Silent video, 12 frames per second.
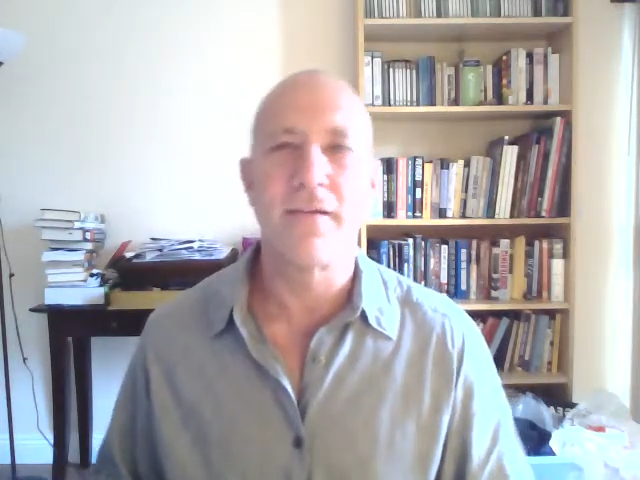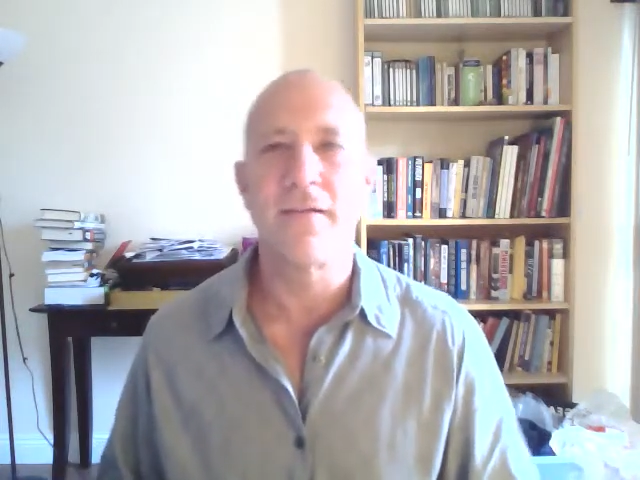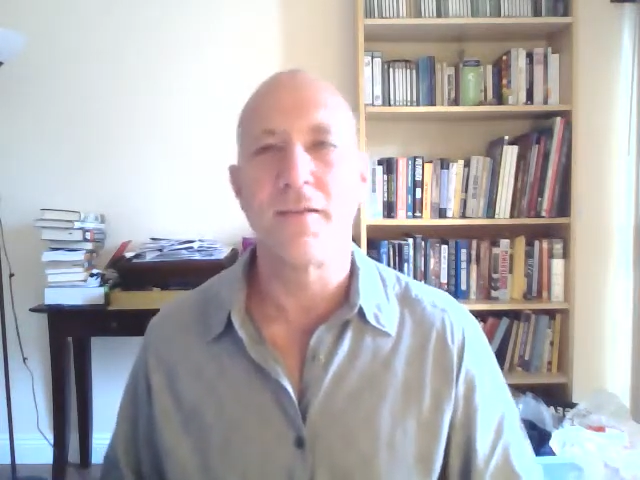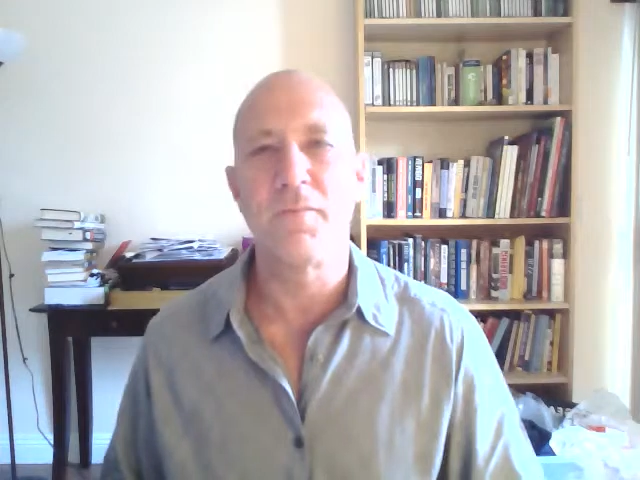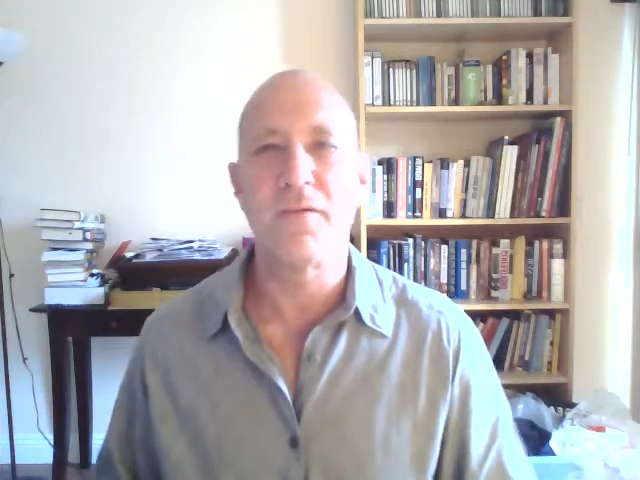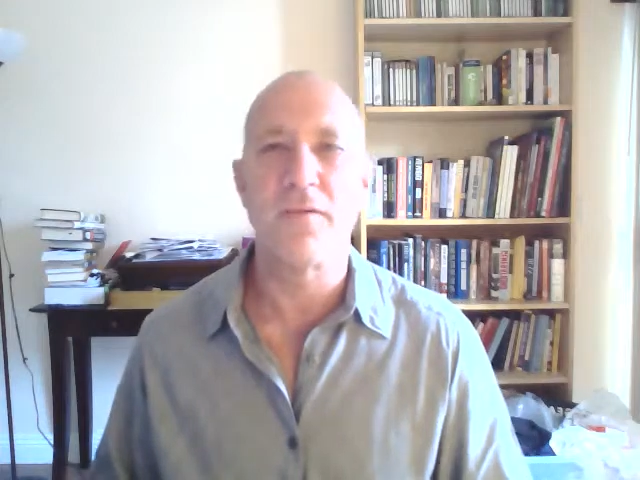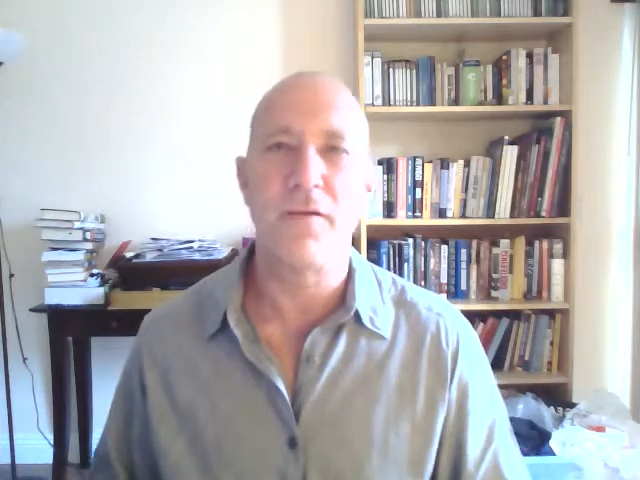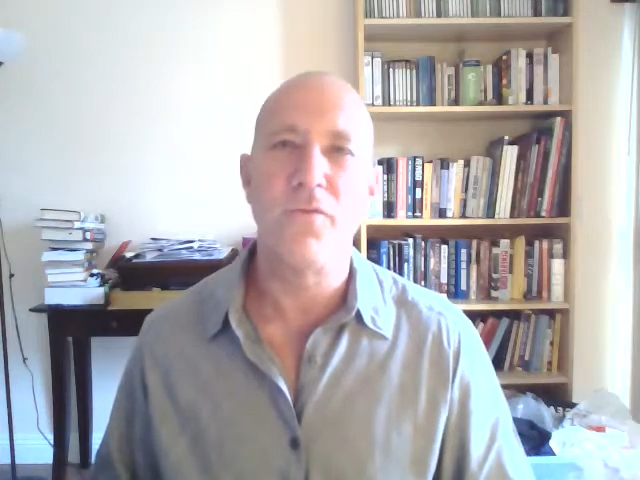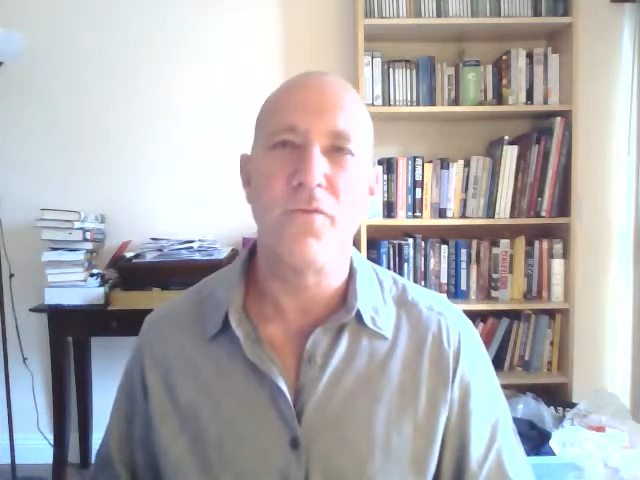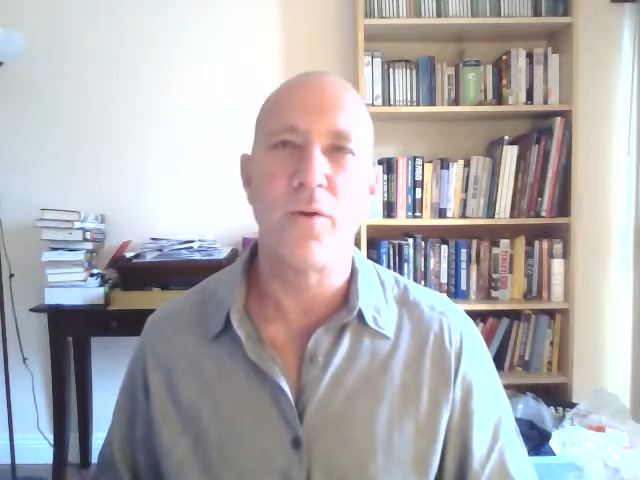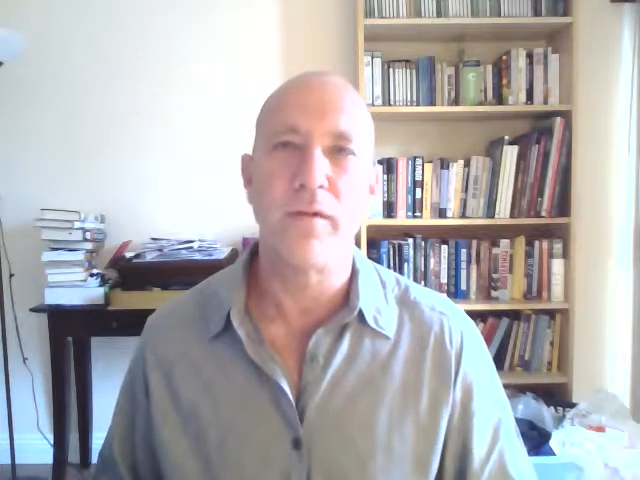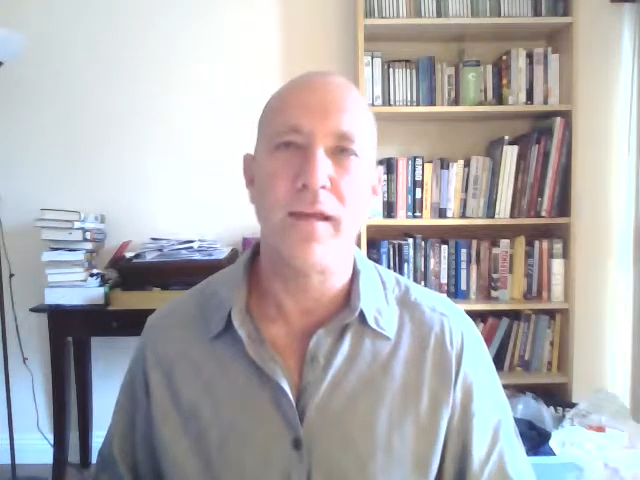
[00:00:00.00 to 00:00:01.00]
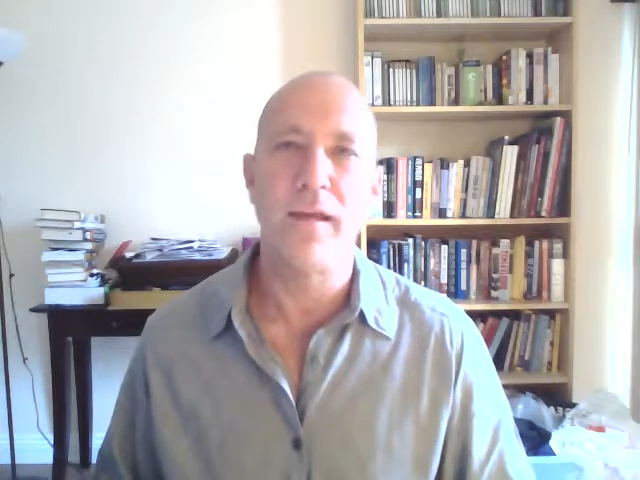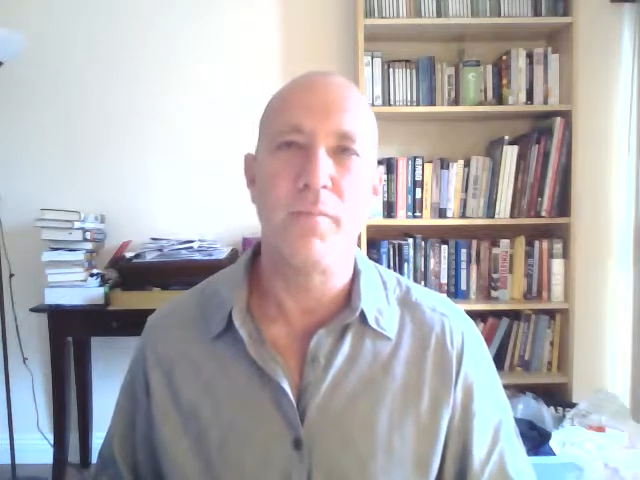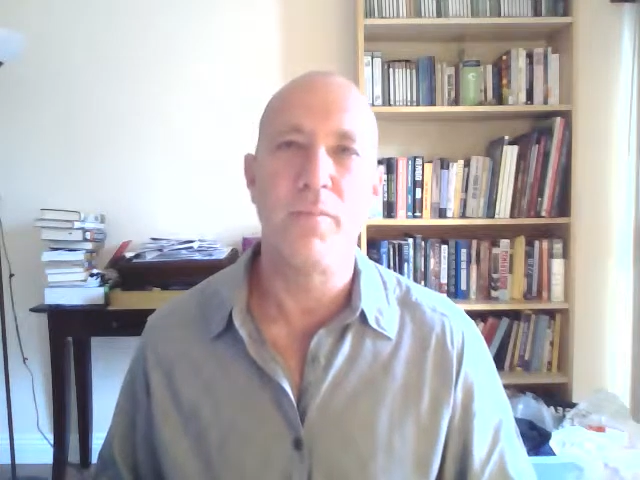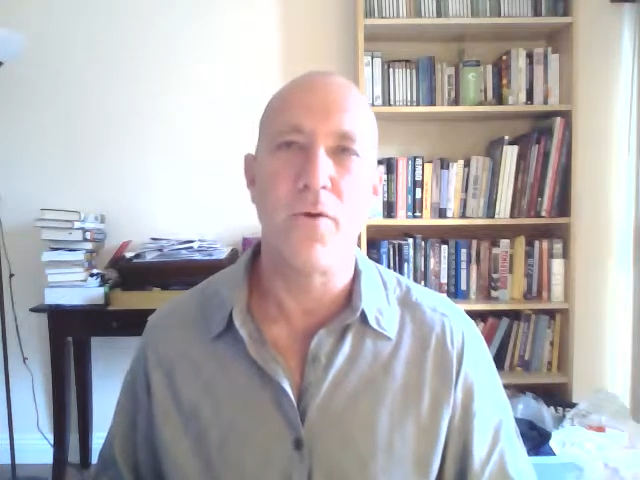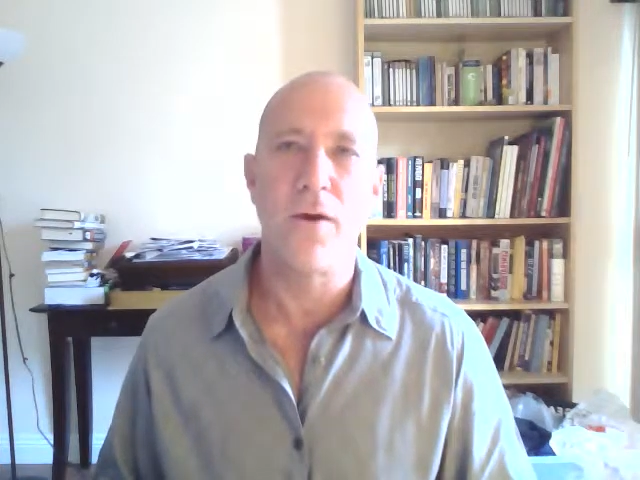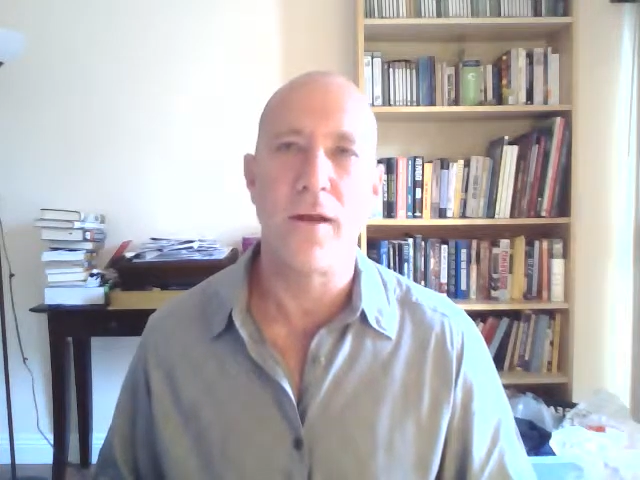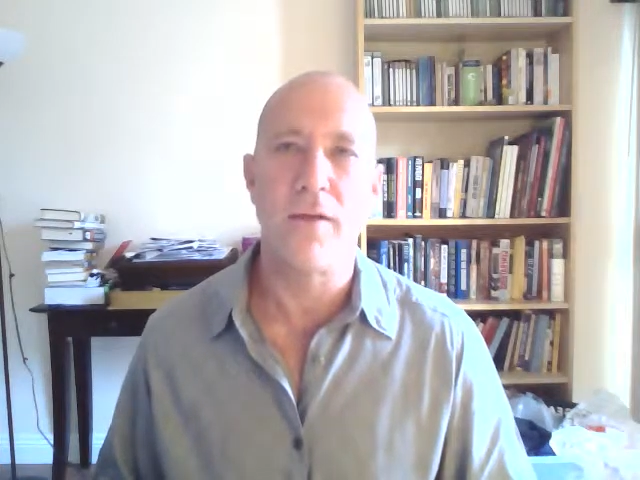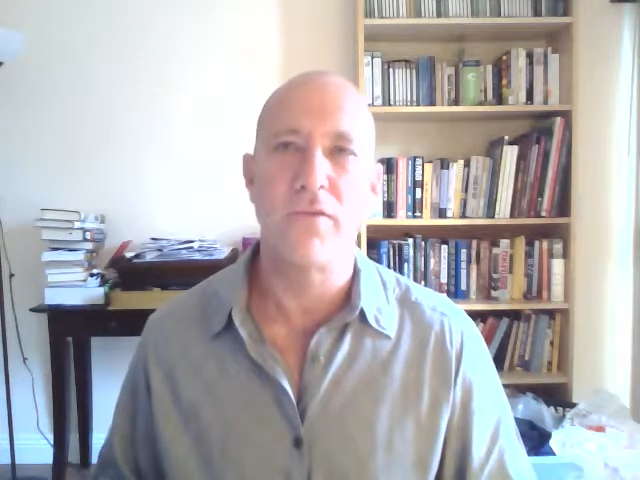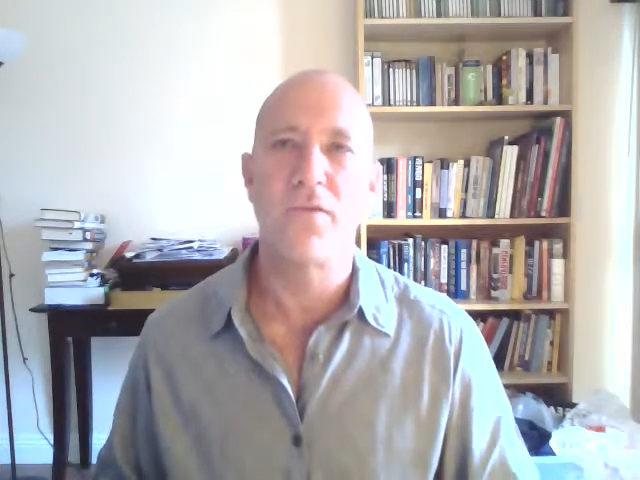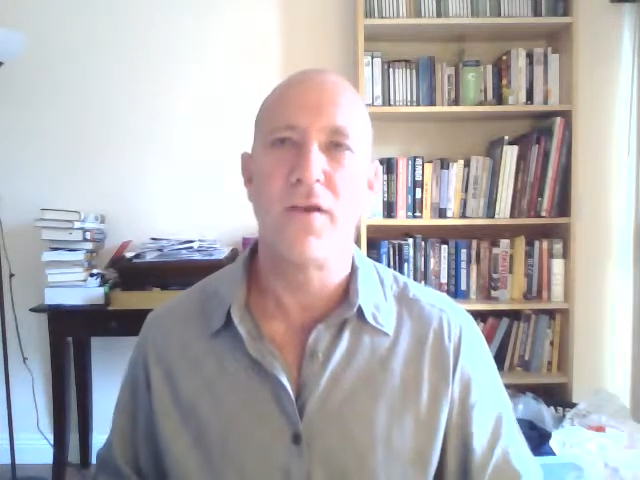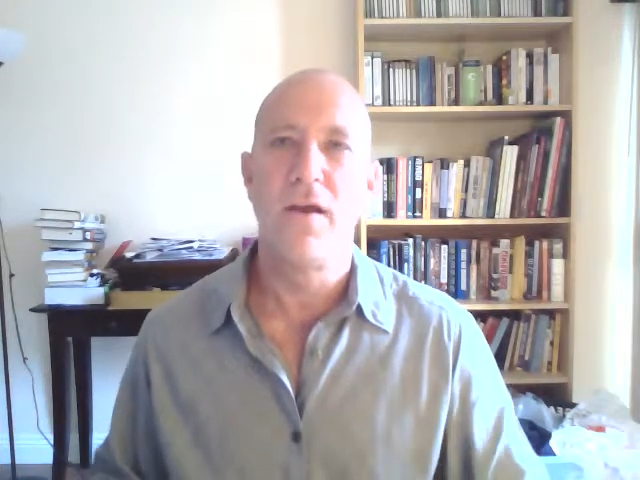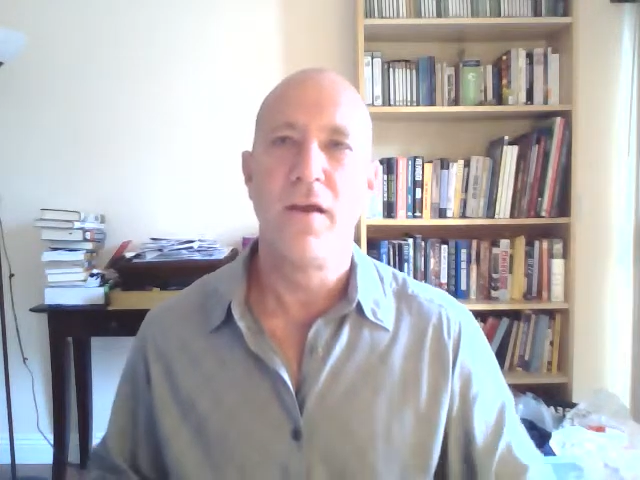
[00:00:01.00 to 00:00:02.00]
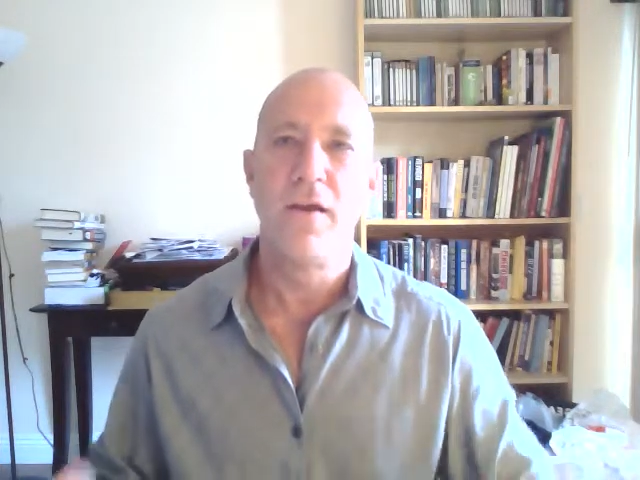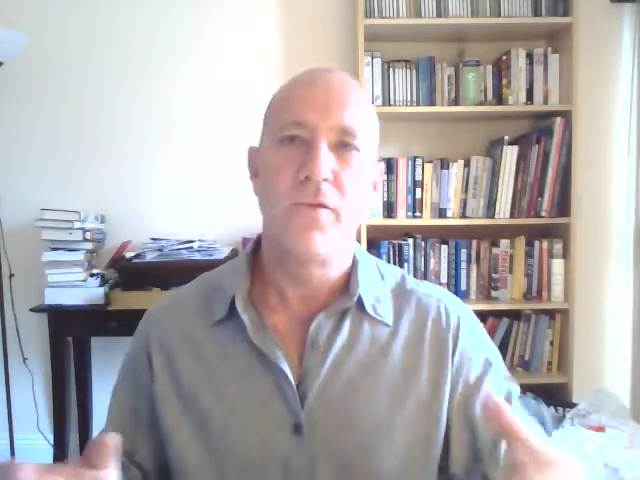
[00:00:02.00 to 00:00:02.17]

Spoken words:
let me say, 14 points.